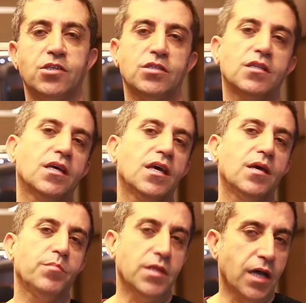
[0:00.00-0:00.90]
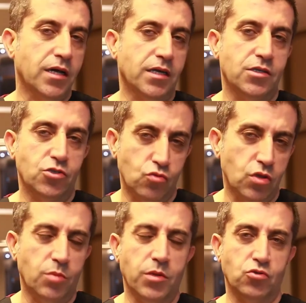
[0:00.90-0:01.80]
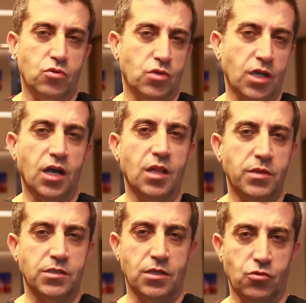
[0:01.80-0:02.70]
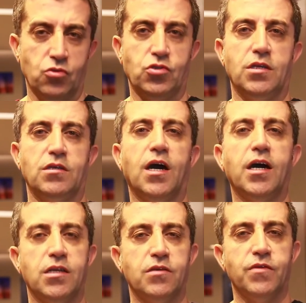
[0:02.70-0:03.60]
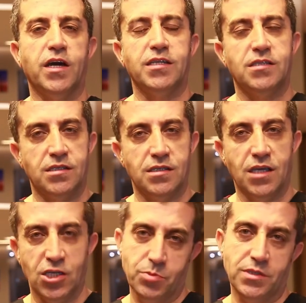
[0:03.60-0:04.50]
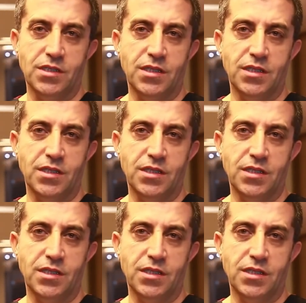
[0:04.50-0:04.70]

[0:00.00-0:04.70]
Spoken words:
How long does anesthesia last after the operation